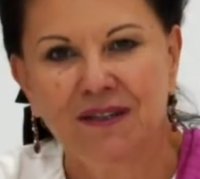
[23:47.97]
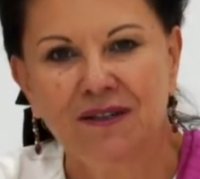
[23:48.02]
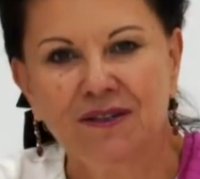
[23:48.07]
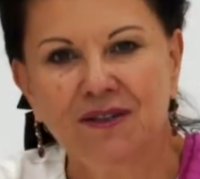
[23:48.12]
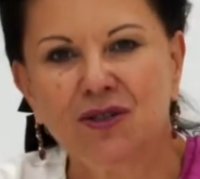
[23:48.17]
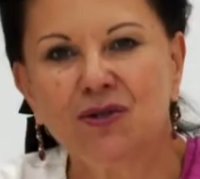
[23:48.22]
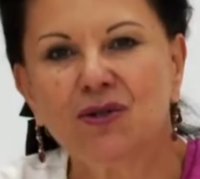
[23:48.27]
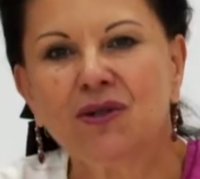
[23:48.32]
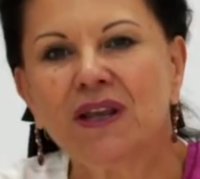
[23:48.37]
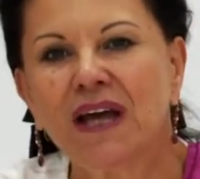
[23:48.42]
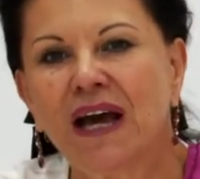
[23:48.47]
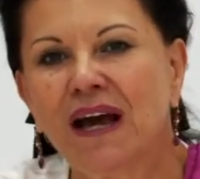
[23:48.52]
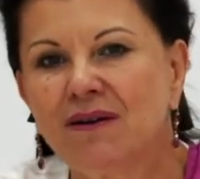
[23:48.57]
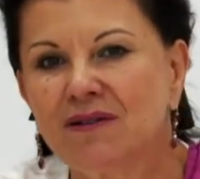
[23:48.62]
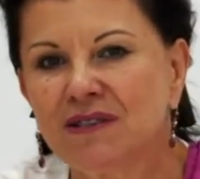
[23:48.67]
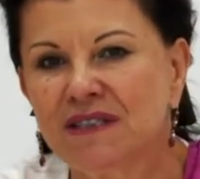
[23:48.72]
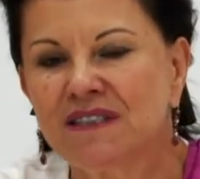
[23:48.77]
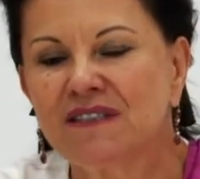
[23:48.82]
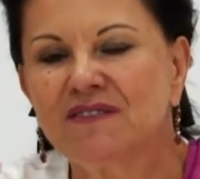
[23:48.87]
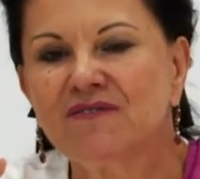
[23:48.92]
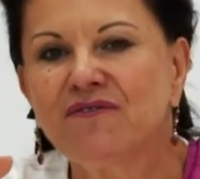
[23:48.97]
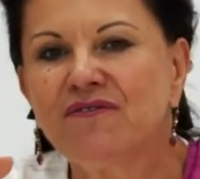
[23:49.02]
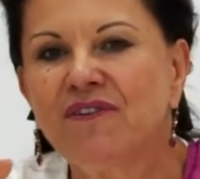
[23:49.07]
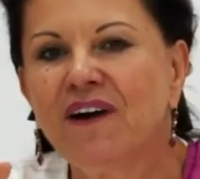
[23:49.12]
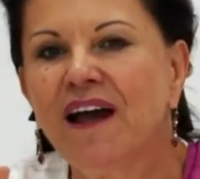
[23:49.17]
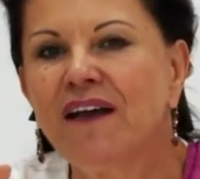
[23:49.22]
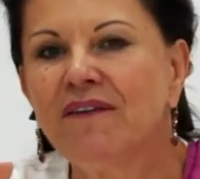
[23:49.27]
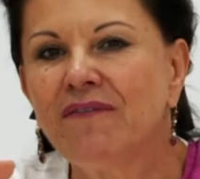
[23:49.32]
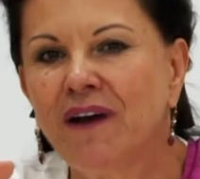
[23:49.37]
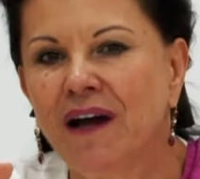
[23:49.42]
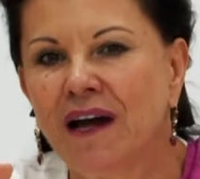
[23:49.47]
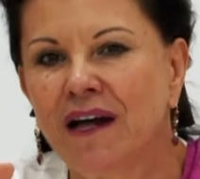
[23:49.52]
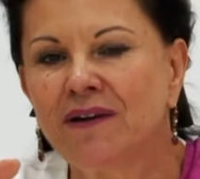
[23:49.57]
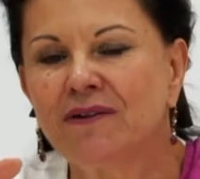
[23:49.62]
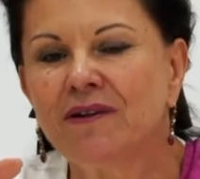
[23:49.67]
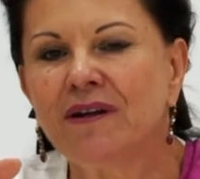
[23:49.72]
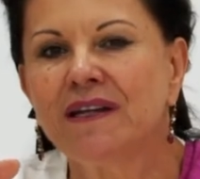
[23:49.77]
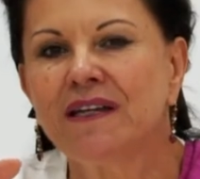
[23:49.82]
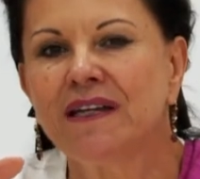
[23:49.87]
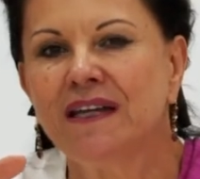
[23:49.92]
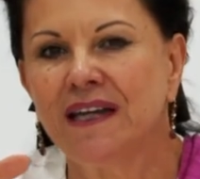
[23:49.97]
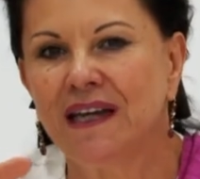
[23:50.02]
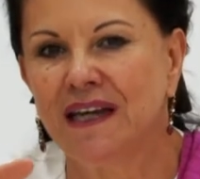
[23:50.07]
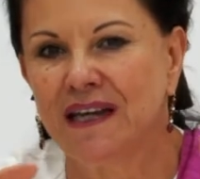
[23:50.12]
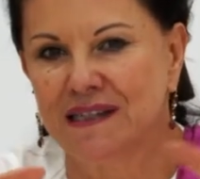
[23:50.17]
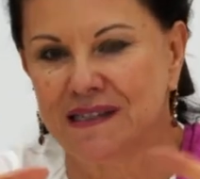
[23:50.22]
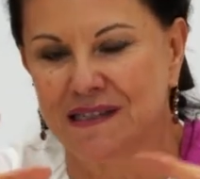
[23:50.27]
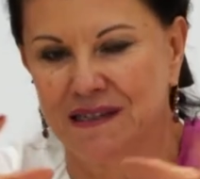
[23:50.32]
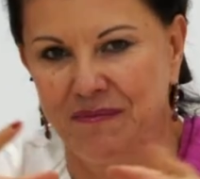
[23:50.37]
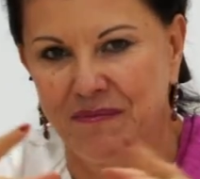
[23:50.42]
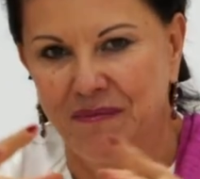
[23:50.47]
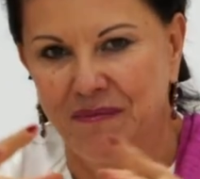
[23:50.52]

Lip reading: 2,500 years